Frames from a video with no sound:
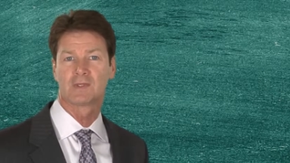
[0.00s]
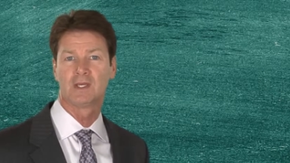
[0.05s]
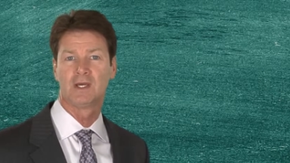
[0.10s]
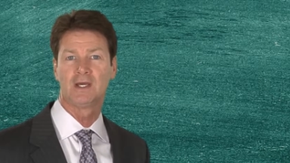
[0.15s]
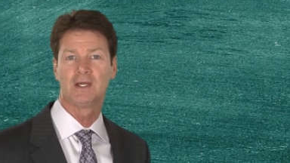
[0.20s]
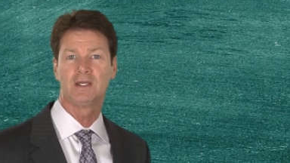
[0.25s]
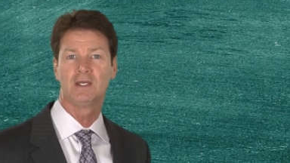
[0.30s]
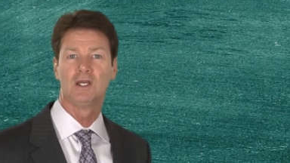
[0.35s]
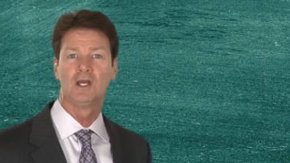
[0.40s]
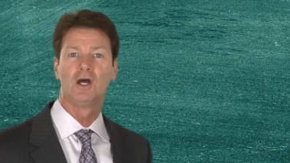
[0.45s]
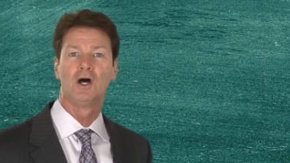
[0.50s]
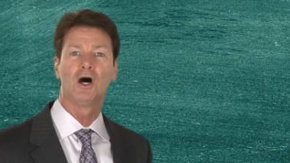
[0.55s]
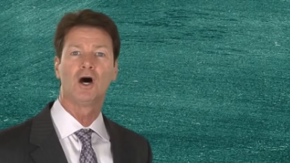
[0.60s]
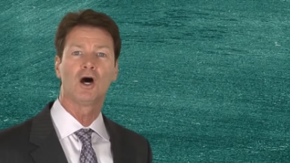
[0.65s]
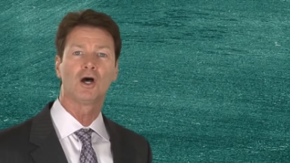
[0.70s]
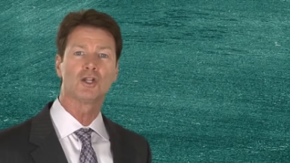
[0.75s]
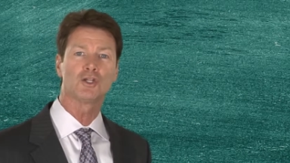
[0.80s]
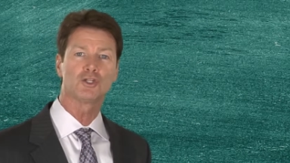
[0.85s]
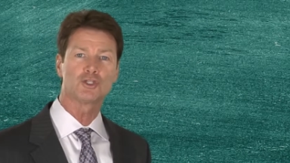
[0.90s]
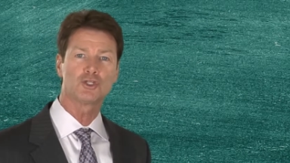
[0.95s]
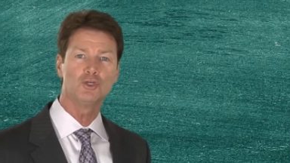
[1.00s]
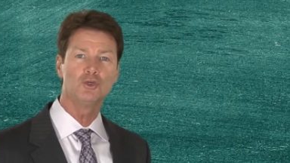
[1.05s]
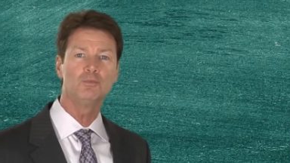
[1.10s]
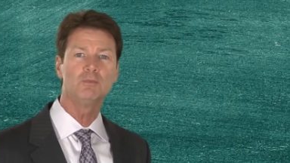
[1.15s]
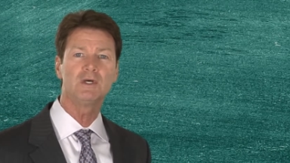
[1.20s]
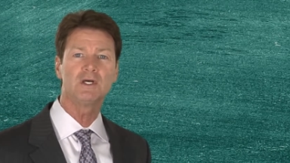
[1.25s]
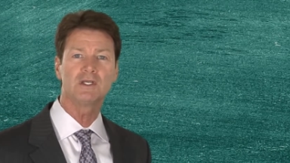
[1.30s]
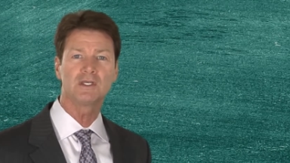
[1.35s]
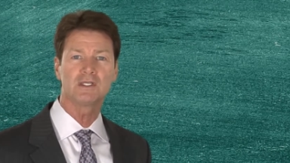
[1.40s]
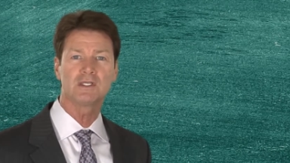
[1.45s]
Okay? On a $2
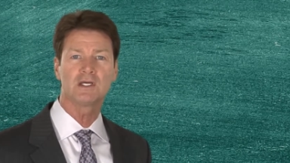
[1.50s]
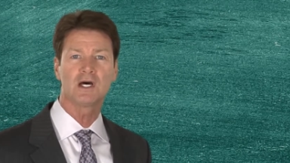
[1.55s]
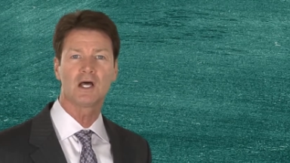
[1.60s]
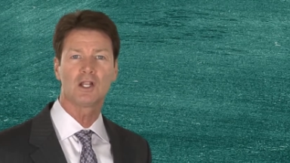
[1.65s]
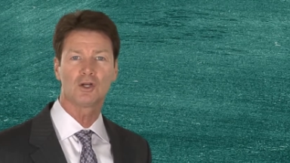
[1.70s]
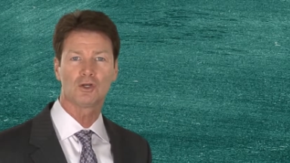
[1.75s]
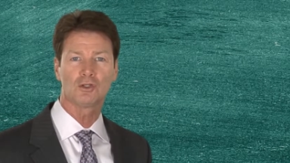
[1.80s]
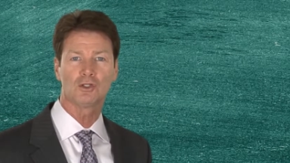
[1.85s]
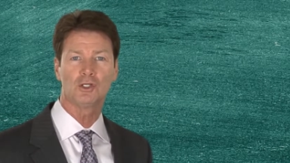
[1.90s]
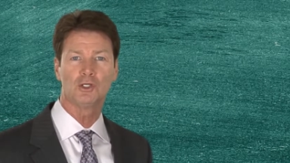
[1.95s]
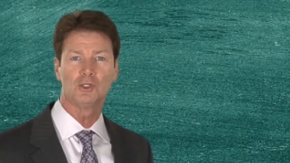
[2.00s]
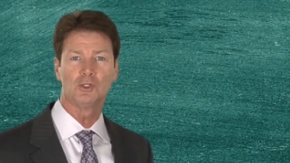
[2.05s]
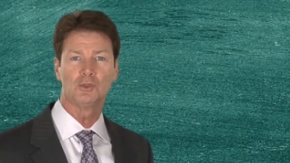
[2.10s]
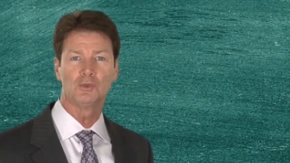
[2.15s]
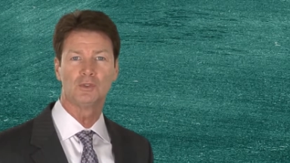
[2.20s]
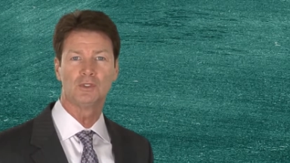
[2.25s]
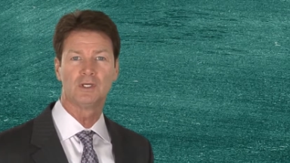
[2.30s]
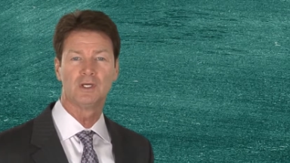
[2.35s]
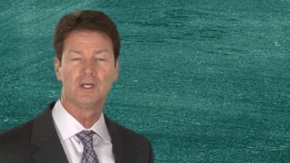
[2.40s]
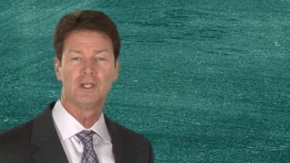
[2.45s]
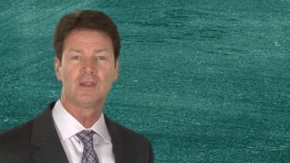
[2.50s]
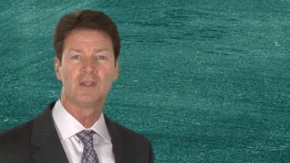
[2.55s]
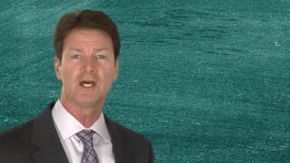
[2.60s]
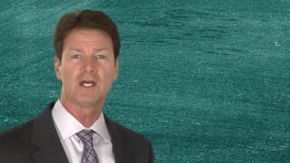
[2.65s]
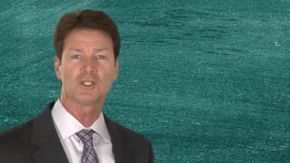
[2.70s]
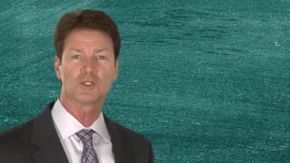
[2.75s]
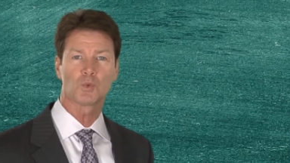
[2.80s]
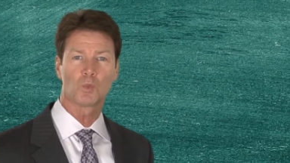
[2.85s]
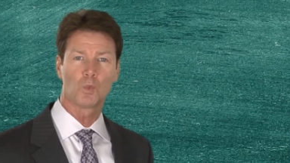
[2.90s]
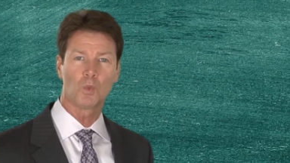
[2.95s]
million loan,
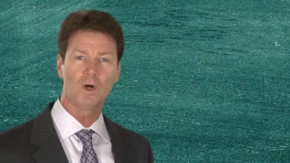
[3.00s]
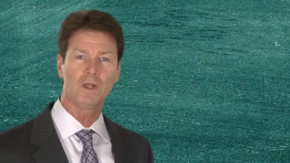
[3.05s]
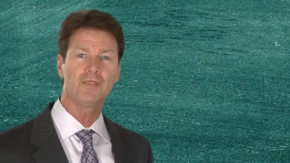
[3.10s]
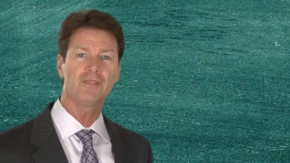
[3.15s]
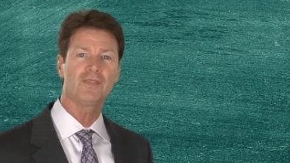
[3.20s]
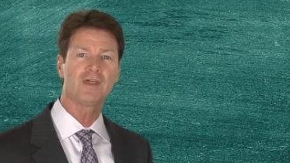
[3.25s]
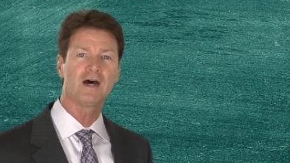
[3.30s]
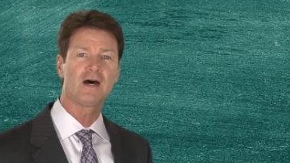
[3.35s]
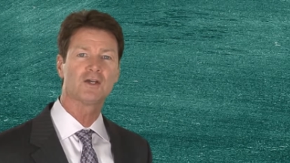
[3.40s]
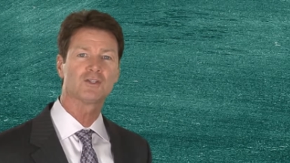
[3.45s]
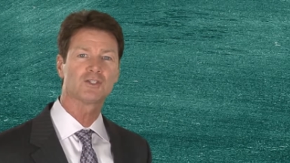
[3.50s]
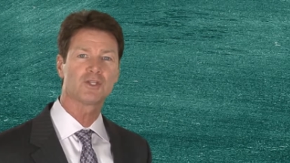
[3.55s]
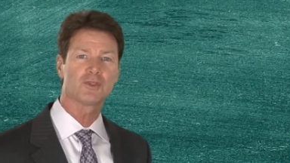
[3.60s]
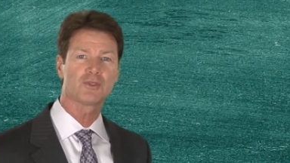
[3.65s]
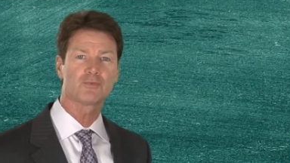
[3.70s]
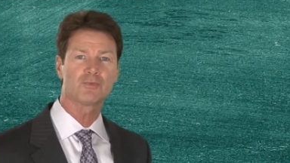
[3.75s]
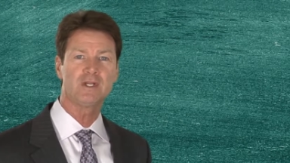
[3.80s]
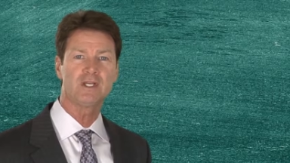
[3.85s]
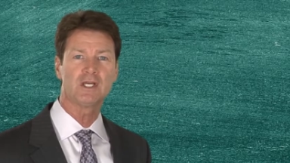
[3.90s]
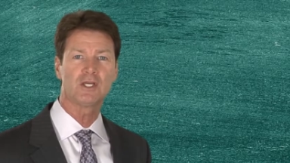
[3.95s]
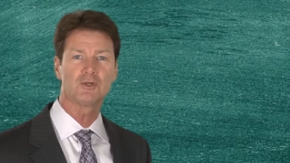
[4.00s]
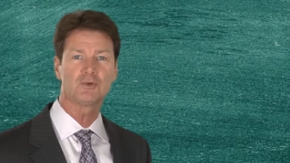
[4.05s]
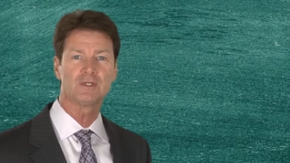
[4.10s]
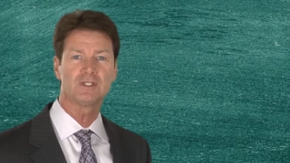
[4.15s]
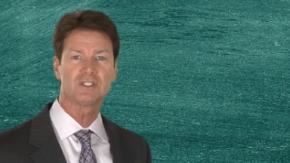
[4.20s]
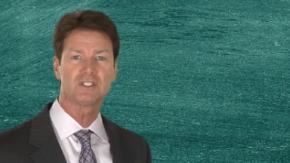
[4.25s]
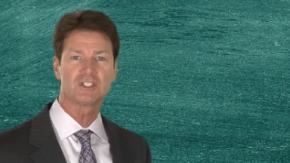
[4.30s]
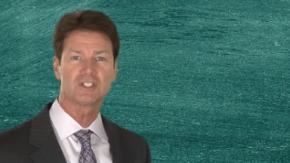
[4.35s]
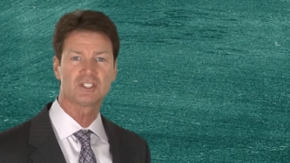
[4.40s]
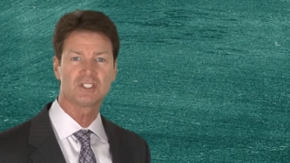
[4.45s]
that's
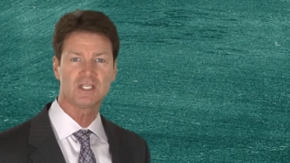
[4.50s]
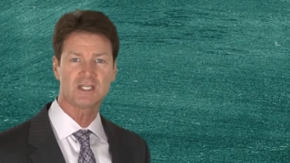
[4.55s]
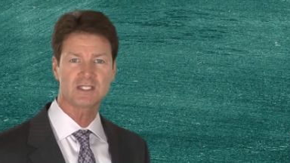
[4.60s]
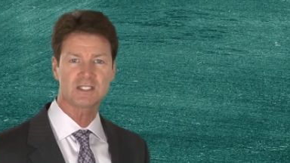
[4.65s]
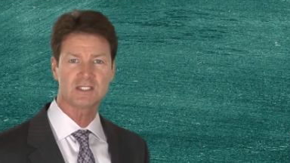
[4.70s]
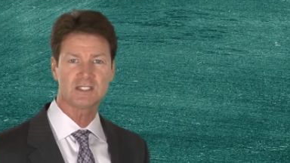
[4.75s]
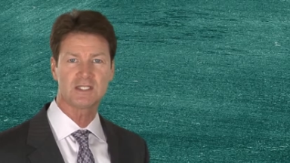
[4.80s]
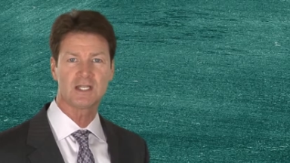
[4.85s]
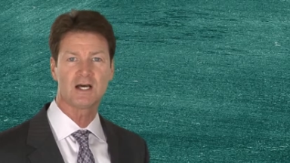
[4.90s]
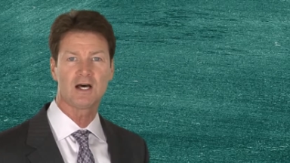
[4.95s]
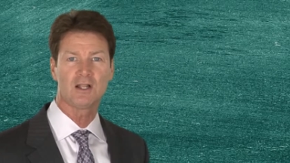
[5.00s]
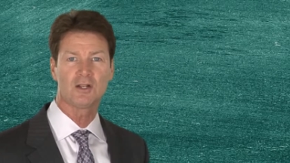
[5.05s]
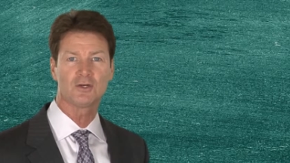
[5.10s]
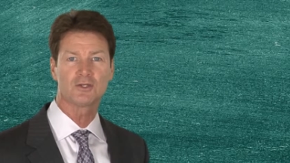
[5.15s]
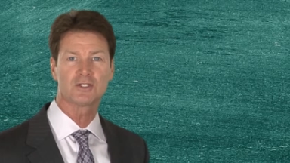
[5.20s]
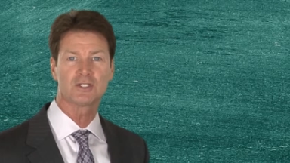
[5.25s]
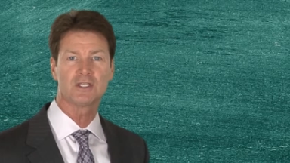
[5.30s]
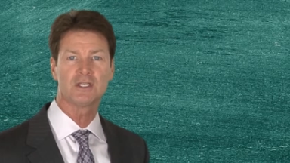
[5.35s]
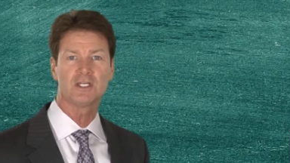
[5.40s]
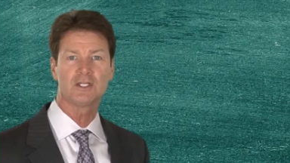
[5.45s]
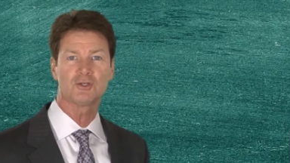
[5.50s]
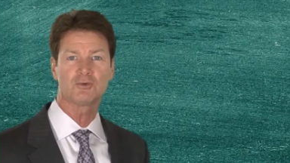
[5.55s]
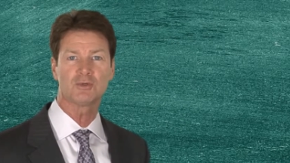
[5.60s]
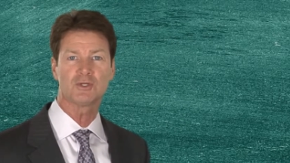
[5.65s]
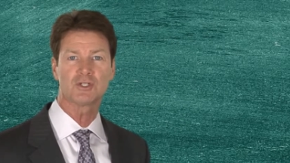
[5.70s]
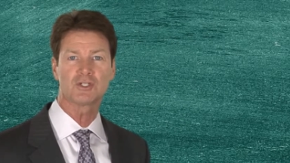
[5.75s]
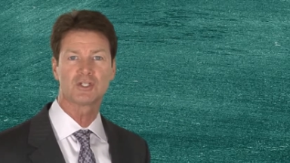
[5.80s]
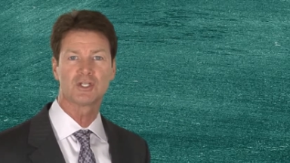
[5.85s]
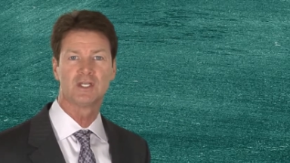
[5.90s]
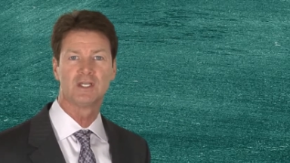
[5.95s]
$1,360 in
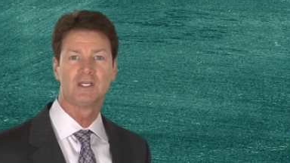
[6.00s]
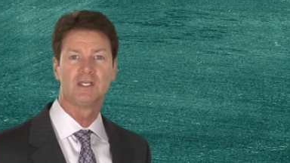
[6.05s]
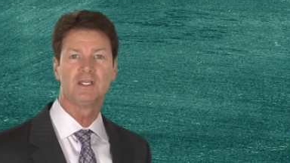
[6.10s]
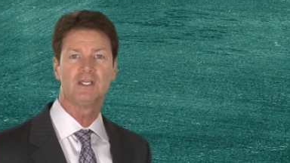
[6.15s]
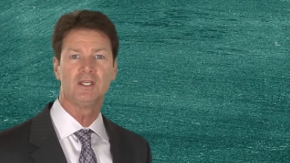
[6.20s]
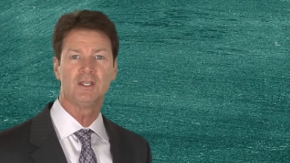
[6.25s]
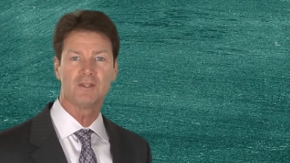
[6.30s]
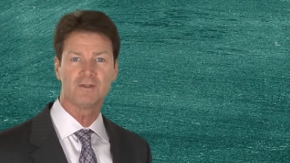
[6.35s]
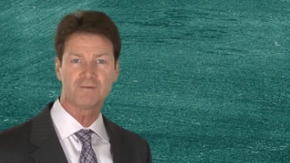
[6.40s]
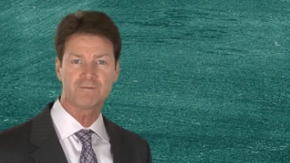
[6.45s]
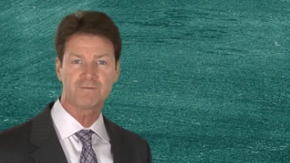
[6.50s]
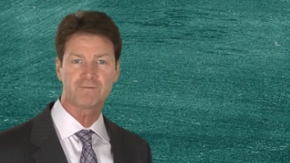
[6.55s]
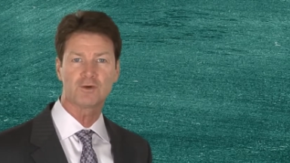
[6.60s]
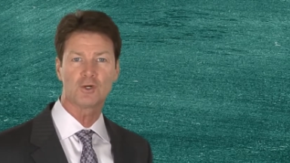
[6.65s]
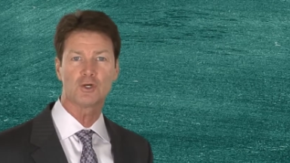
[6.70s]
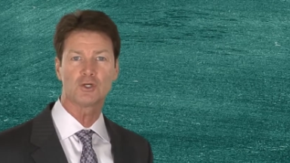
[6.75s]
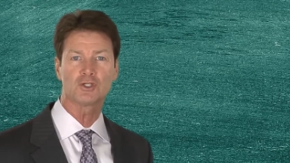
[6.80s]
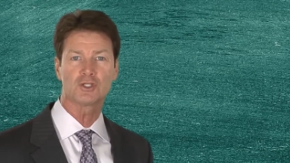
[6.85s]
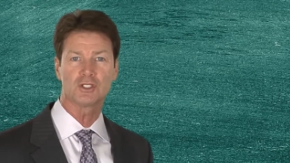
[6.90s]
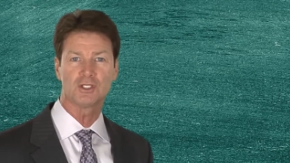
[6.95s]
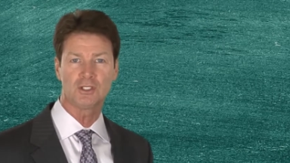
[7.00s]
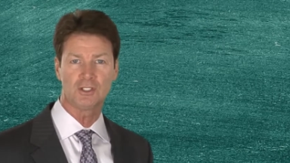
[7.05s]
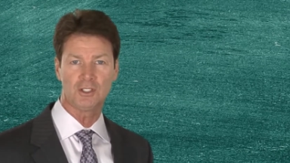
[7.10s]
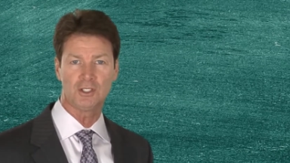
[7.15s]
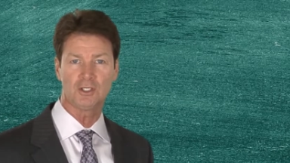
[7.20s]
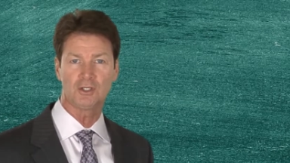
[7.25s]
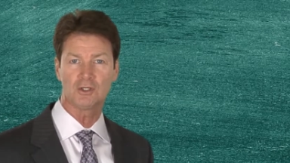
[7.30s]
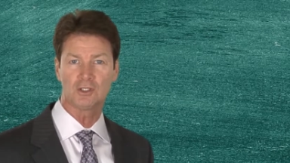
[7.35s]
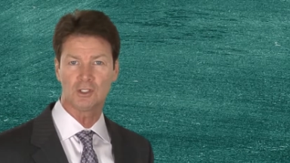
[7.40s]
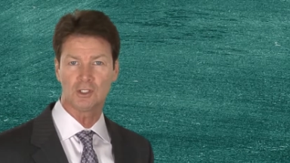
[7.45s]
interest in the first
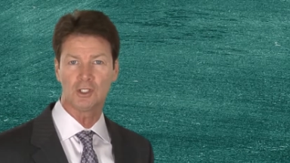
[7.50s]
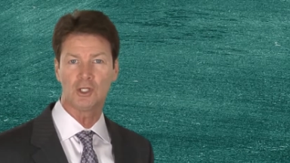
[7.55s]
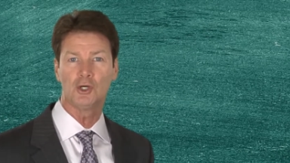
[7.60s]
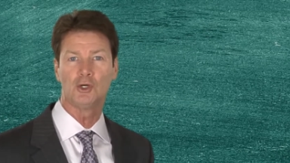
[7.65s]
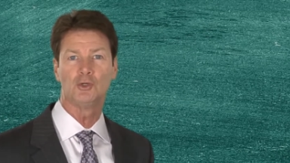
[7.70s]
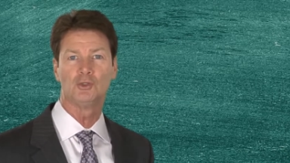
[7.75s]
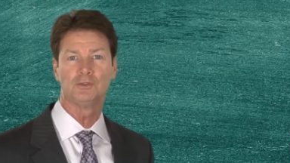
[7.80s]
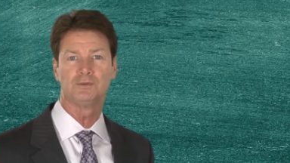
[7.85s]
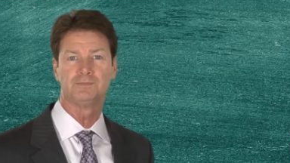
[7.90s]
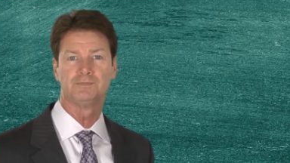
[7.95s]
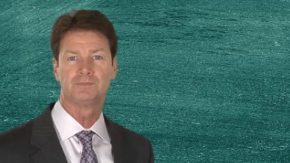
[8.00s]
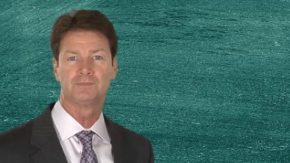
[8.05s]
year alone.